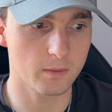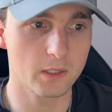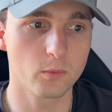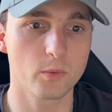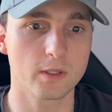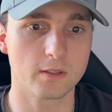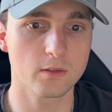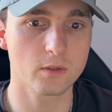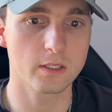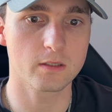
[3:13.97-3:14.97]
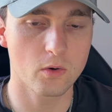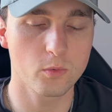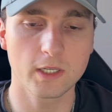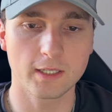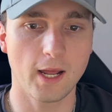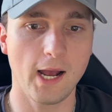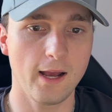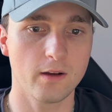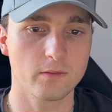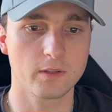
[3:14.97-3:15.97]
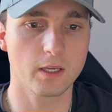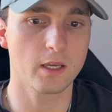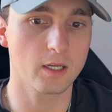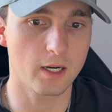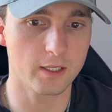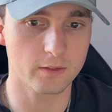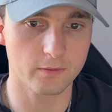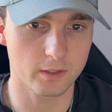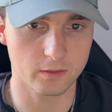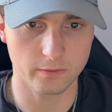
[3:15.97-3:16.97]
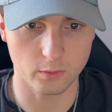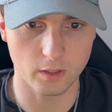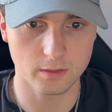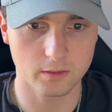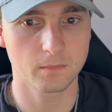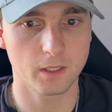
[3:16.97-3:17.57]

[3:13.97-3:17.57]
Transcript: And what we can do is we can have the AI fix it for us.